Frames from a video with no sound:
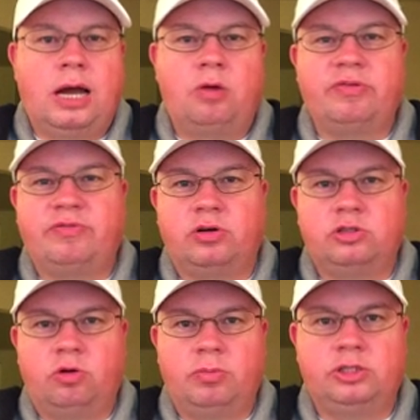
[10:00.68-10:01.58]
I refer
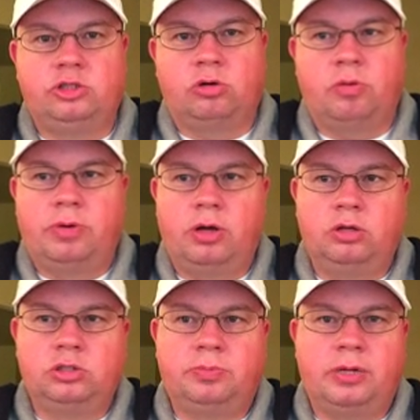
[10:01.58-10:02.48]
to them as journal
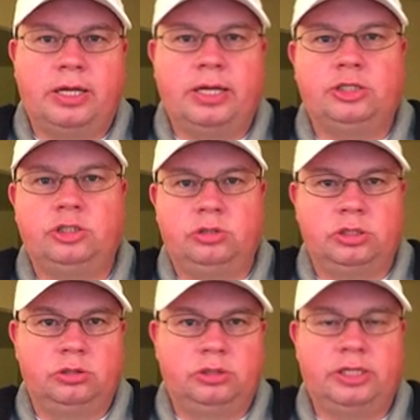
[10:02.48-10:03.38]
posts, but I guess you
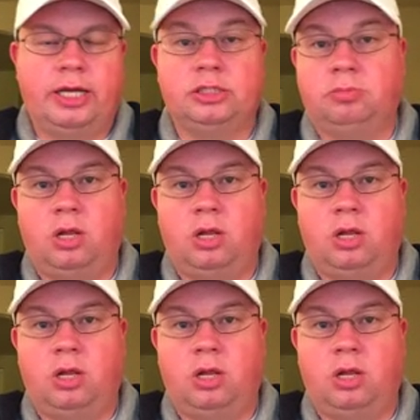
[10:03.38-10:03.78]
could say it's